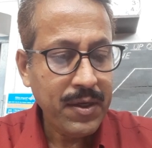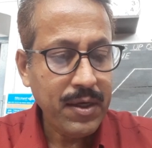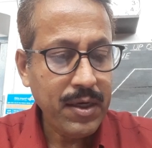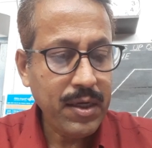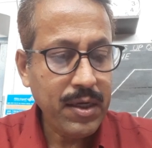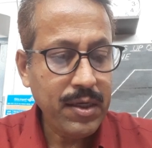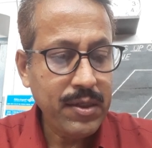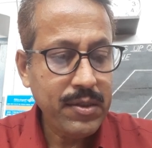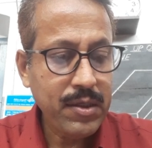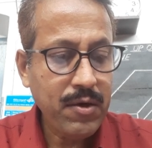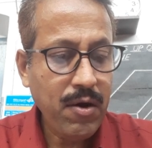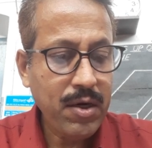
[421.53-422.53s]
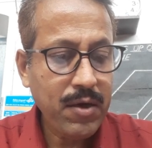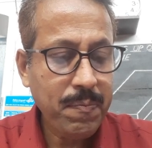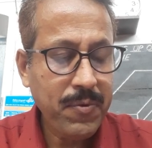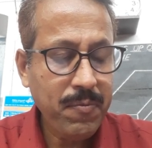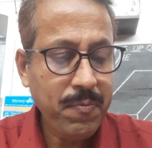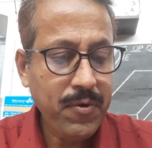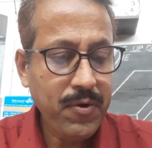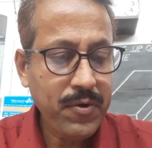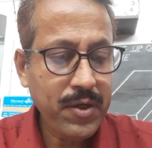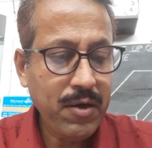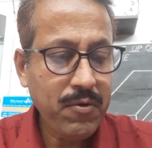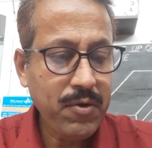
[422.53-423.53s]
it is not
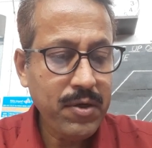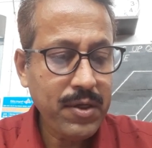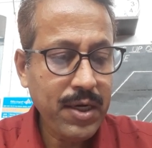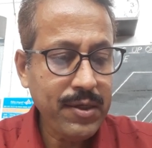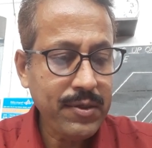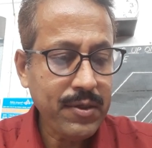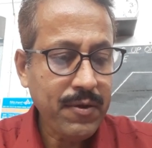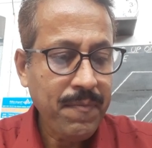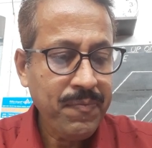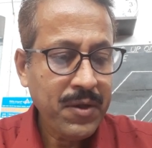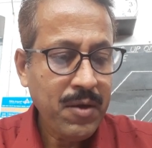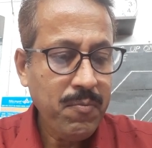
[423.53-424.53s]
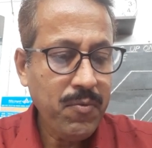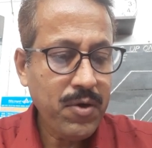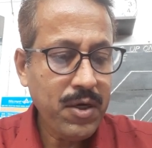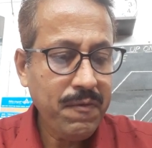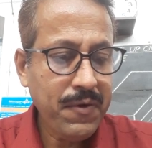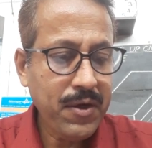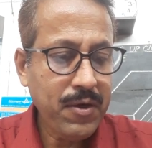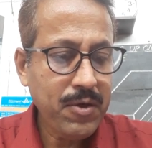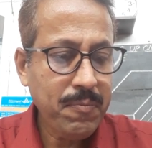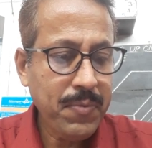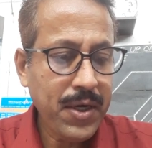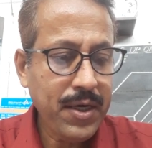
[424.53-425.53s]
producing a good threads. More difficult to
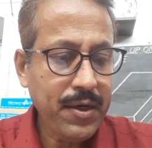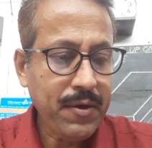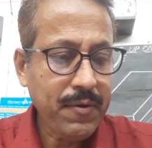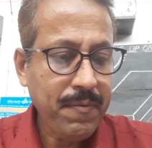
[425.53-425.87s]
paint.